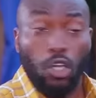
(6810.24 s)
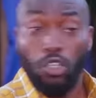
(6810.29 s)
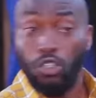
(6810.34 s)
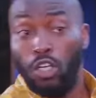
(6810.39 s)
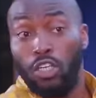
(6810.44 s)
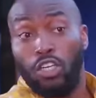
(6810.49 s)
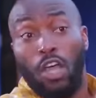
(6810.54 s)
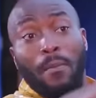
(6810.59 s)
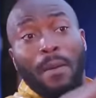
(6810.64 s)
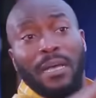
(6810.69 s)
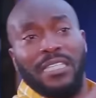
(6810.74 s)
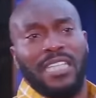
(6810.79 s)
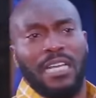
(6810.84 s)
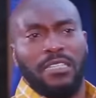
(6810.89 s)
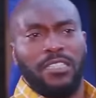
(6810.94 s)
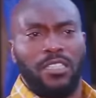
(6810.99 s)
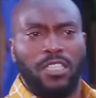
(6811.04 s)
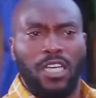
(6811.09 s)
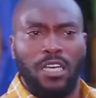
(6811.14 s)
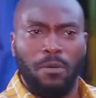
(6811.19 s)
Don't come and
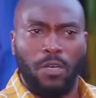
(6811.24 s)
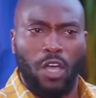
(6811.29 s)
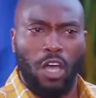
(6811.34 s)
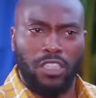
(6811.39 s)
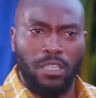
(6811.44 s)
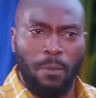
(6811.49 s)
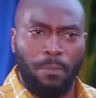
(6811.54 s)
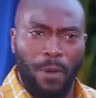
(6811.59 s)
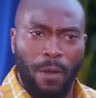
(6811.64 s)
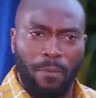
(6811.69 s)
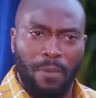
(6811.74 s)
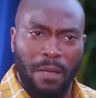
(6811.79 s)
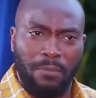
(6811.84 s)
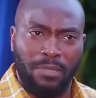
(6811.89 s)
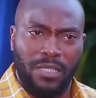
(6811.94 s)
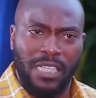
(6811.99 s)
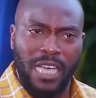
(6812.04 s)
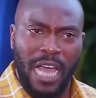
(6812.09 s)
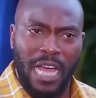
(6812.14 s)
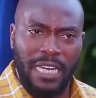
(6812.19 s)
start causing
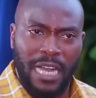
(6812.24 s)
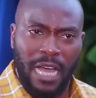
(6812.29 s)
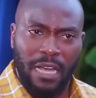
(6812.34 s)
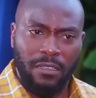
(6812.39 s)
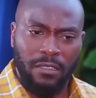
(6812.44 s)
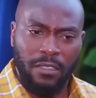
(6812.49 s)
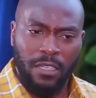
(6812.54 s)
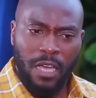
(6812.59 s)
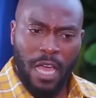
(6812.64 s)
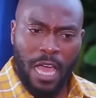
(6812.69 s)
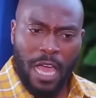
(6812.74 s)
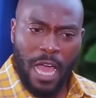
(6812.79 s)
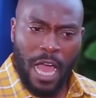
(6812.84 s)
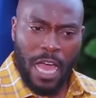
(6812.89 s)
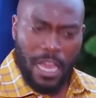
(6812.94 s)
problems here now. Eh?